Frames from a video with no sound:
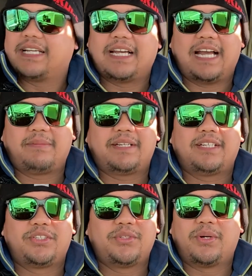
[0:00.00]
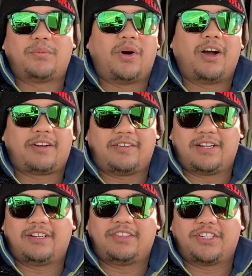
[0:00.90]
I'm gonna do a walk
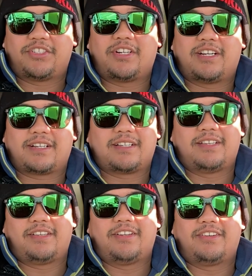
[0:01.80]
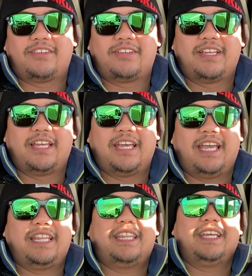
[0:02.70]
around on the truck, you know,
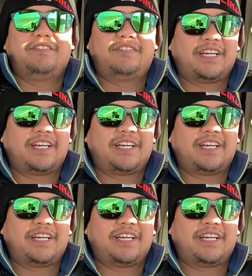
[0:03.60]
and then